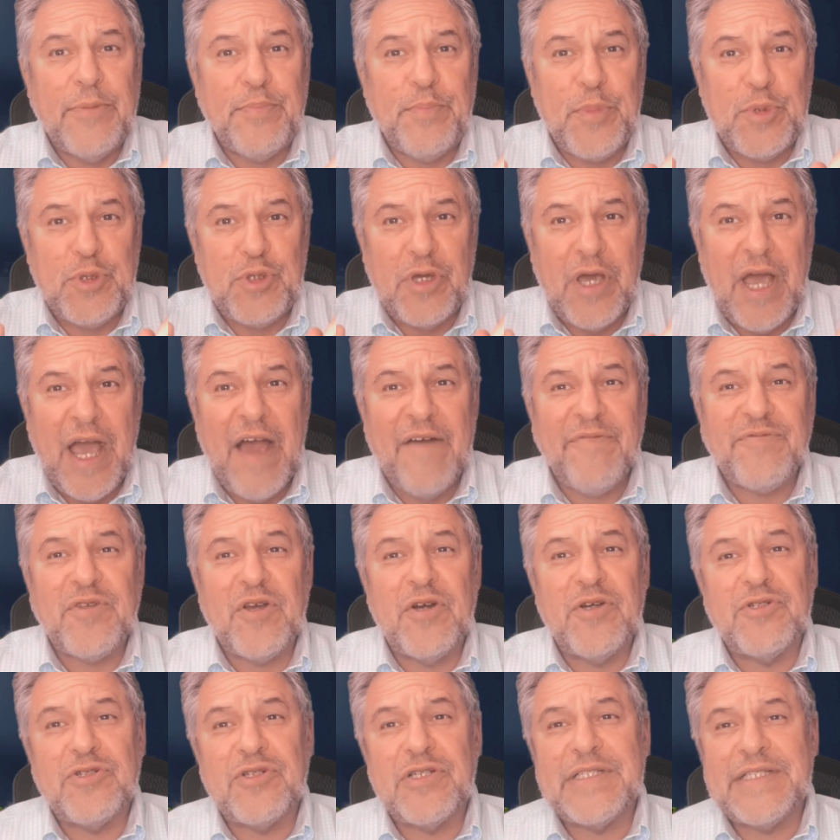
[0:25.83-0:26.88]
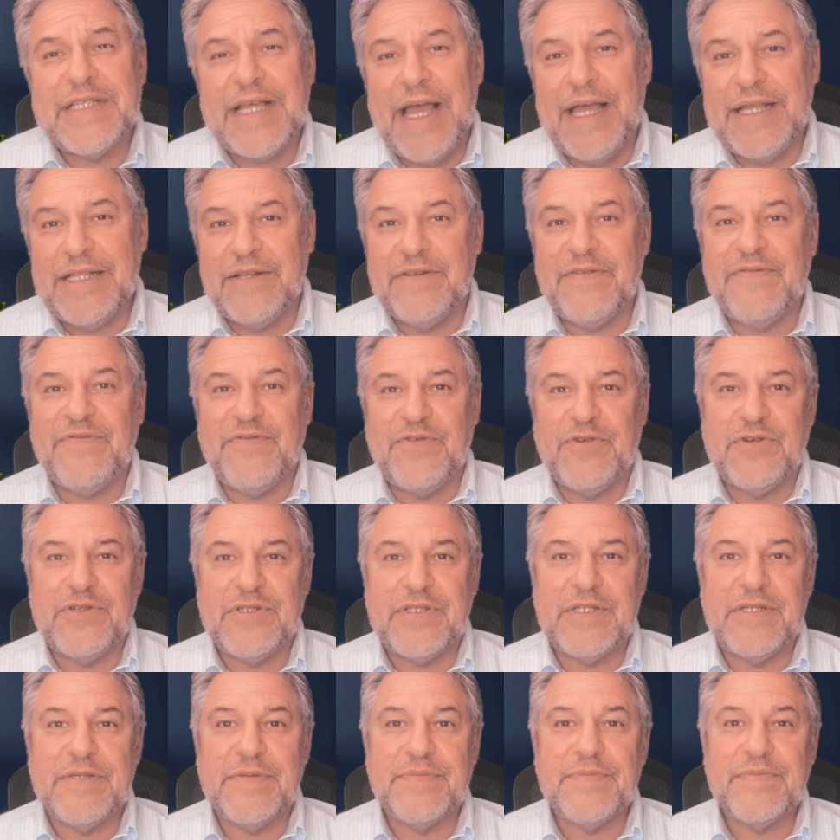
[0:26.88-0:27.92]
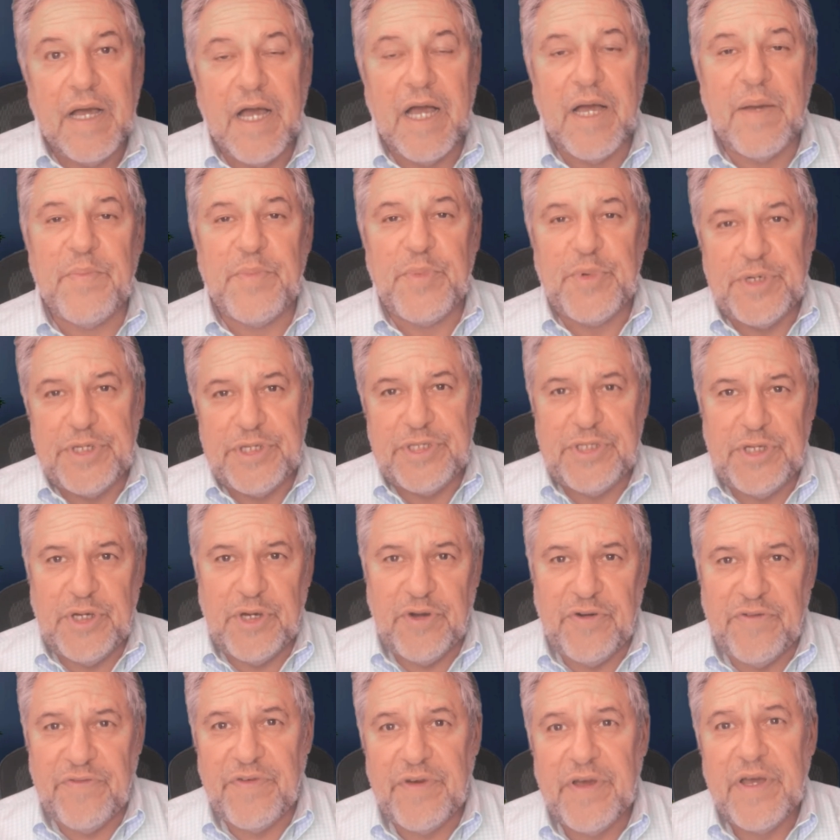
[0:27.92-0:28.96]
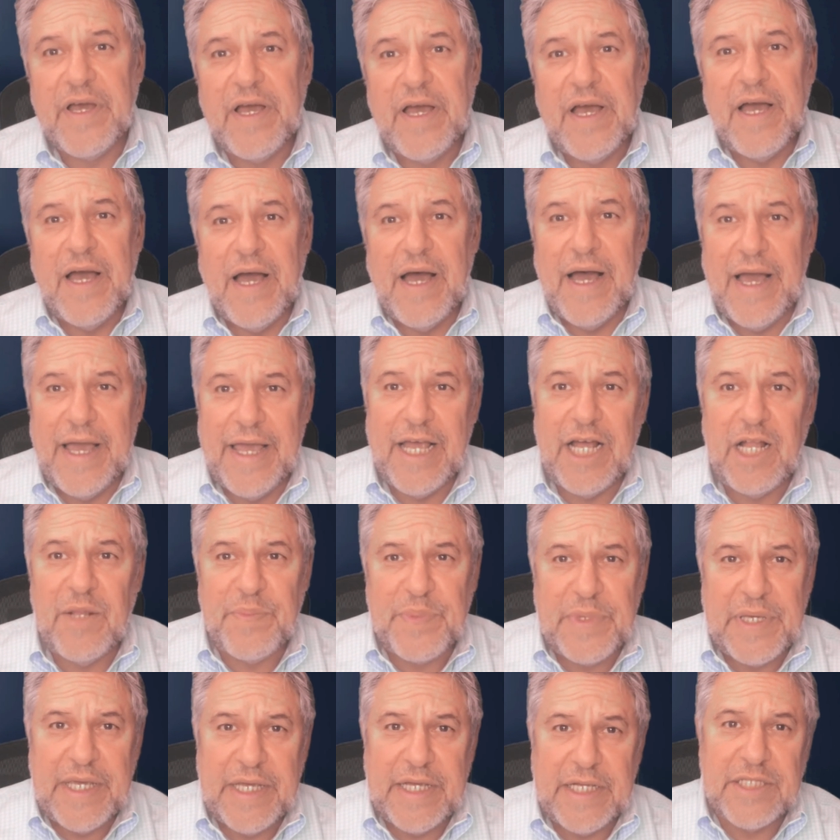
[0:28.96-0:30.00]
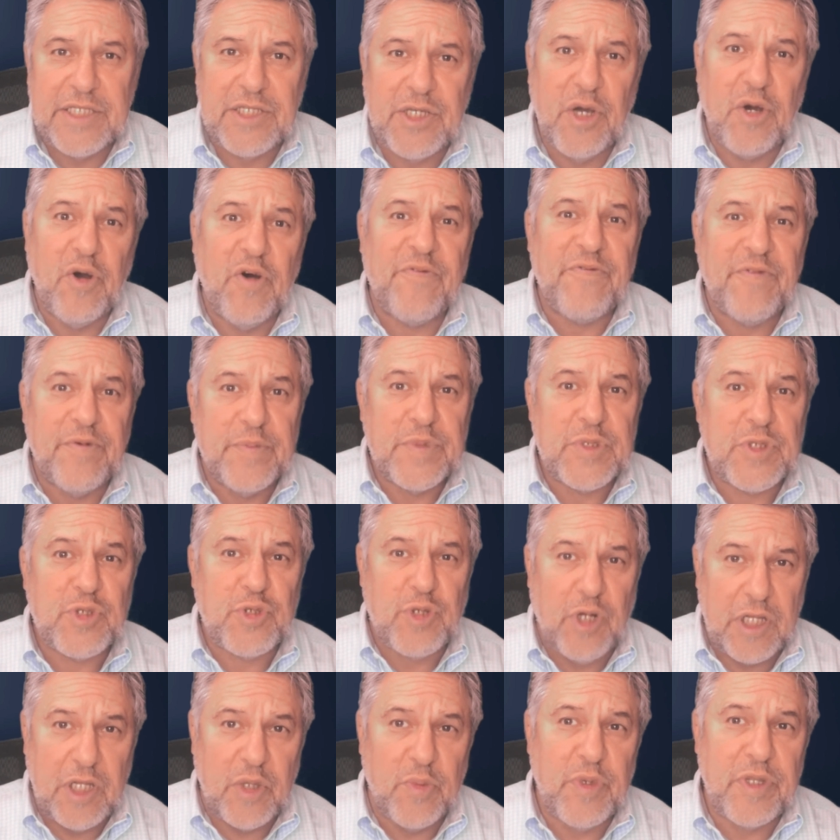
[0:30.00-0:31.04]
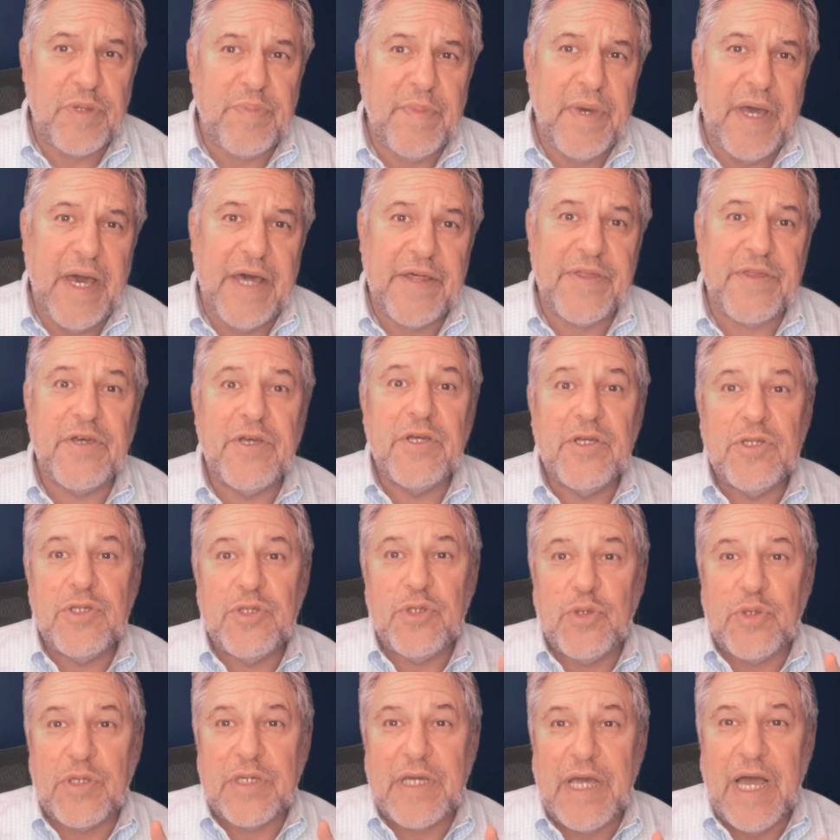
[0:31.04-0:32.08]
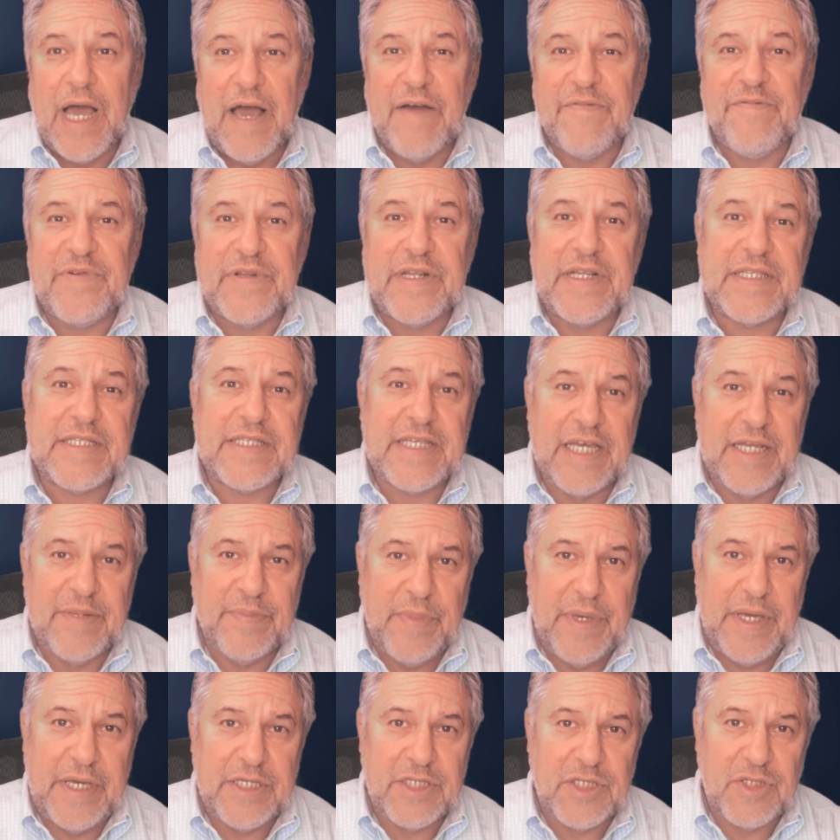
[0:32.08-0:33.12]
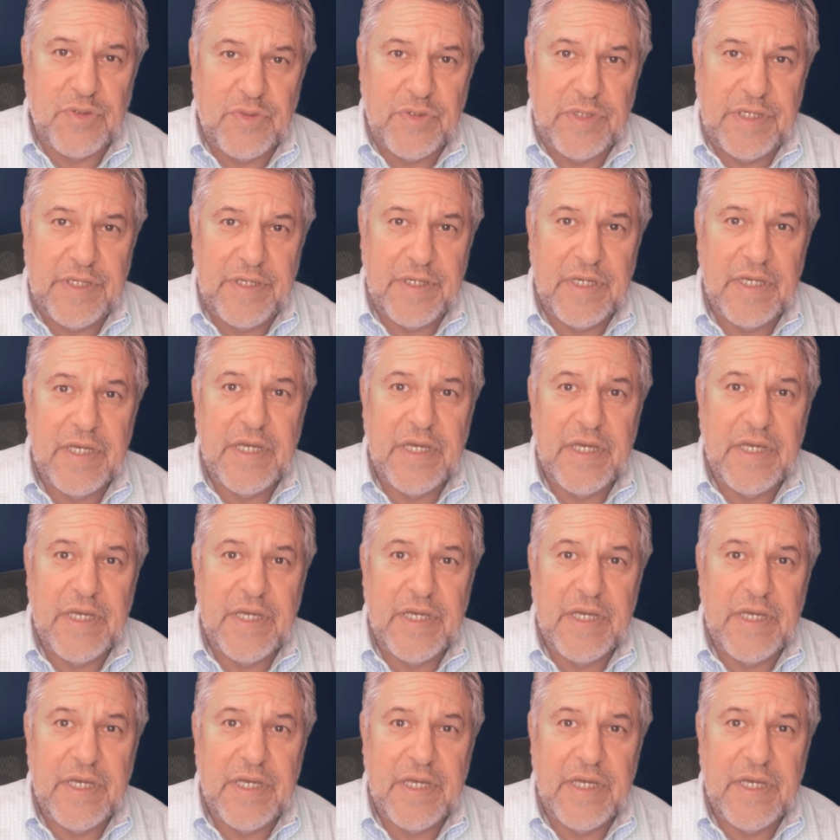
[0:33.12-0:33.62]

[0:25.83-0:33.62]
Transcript: but you have to understand it first. I'm Bernie Dov. I help kids go from struggling with math to confidence and mastery.